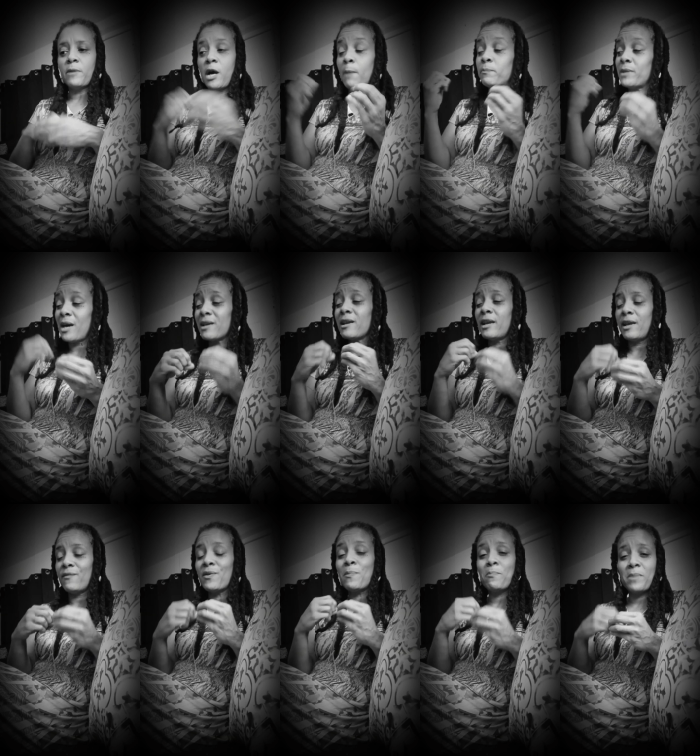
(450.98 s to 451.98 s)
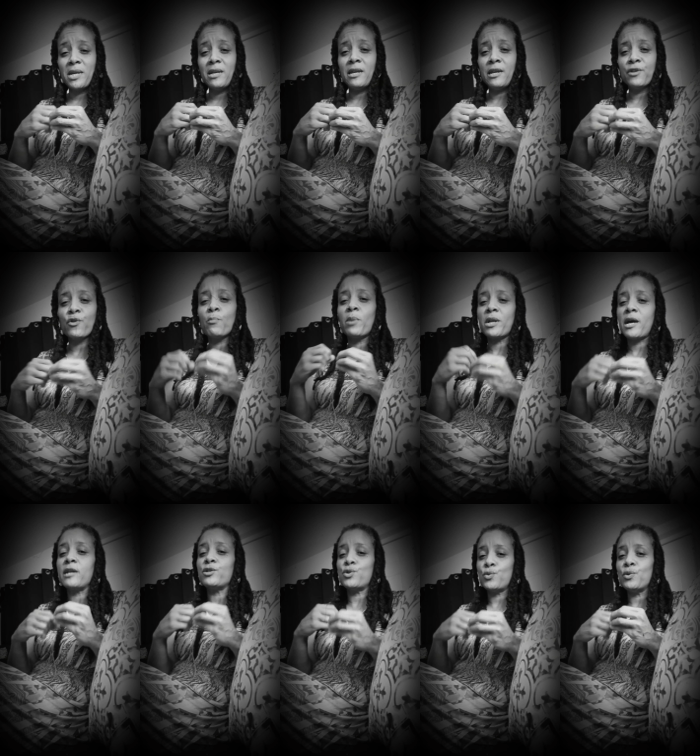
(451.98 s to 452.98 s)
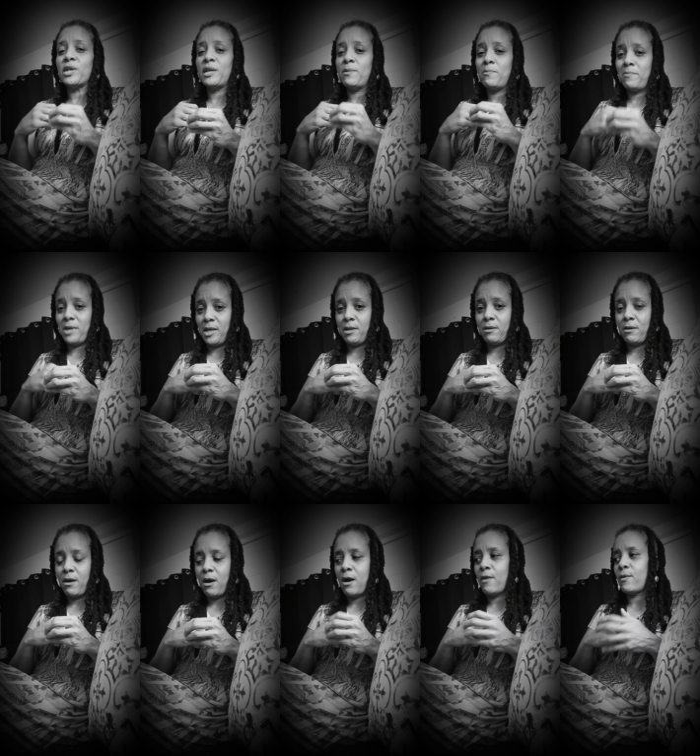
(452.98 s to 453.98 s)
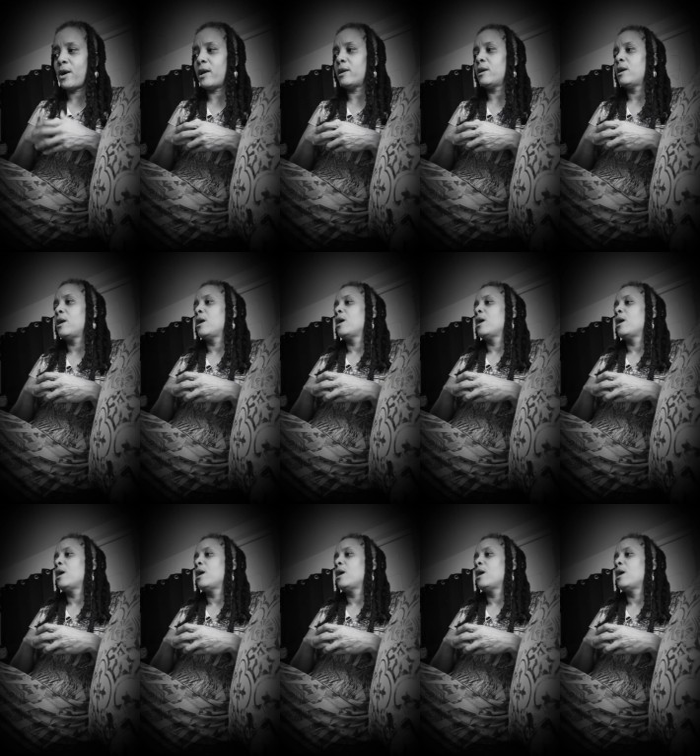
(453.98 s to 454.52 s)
I'm not a heavy meat eater, but I do eat meat. All right.